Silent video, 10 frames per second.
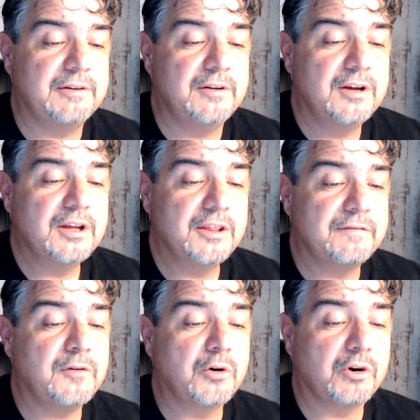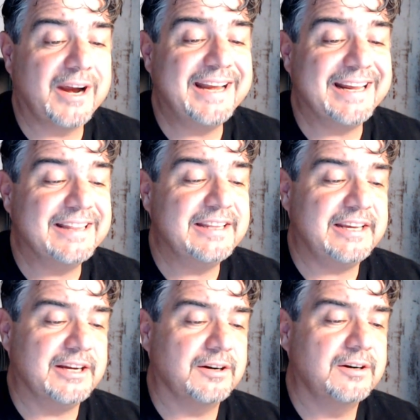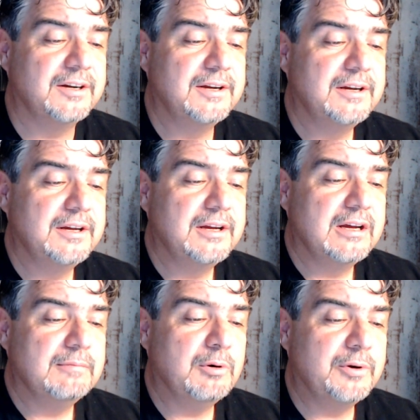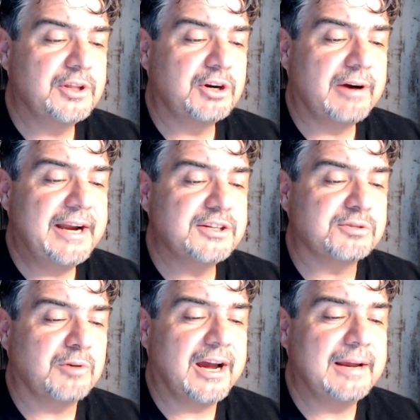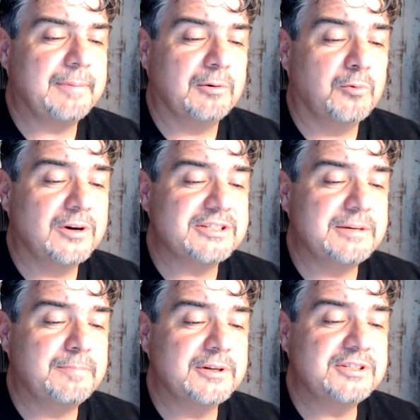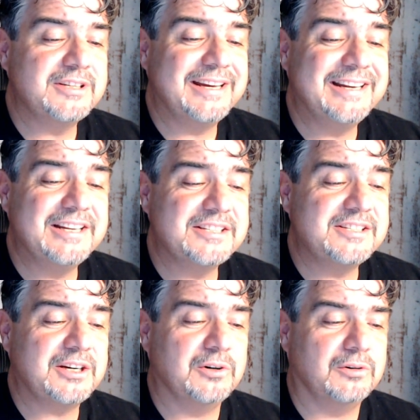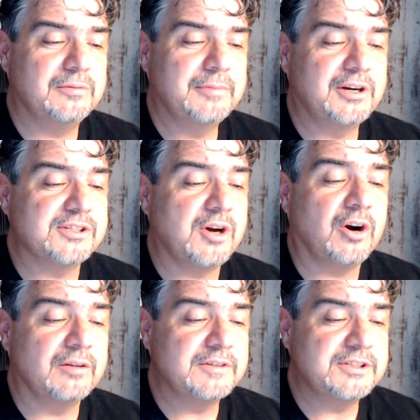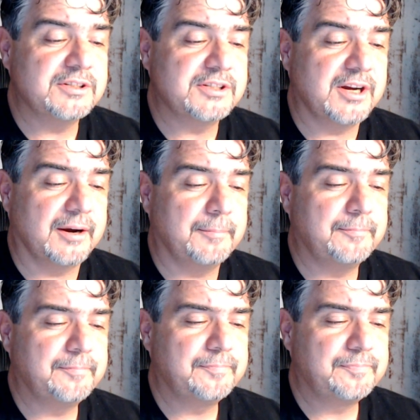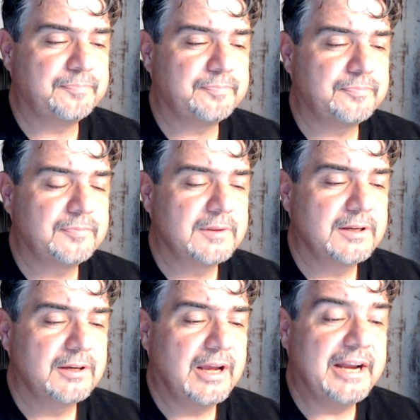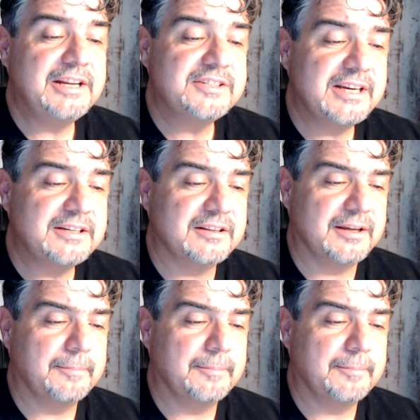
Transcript: the full grain in the ear. But when the grain is ripe, at once he puts it in a sickle, because harvest is come. And he said to them,